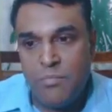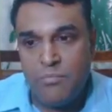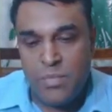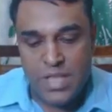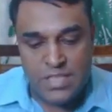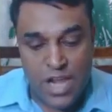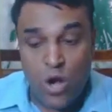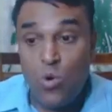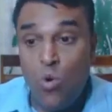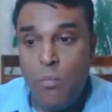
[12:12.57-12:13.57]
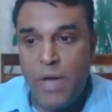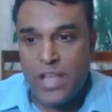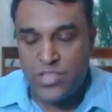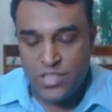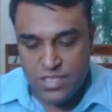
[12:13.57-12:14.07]
means there are no
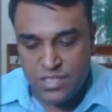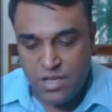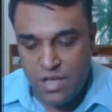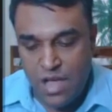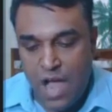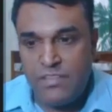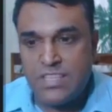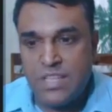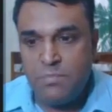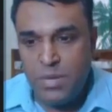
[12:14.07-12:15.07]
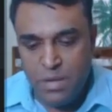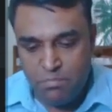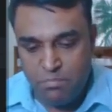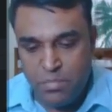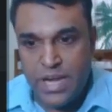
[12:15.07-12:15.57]
matches, I will simply
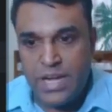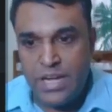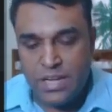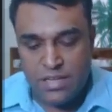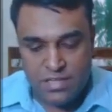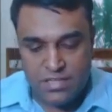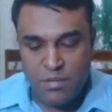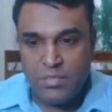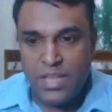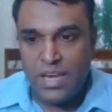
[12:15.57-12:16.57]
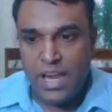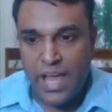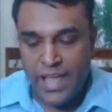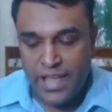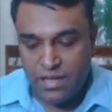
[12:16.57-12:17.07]
print something
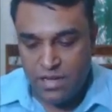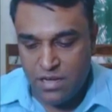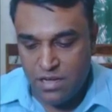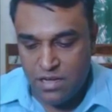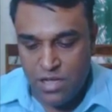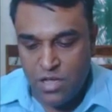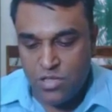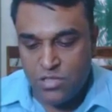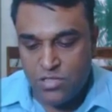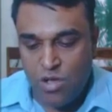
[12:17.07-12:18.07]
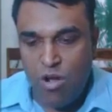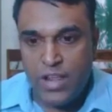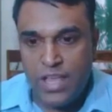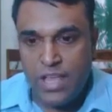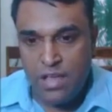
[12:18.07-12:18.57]
like
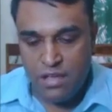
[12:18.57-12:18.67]
sorry,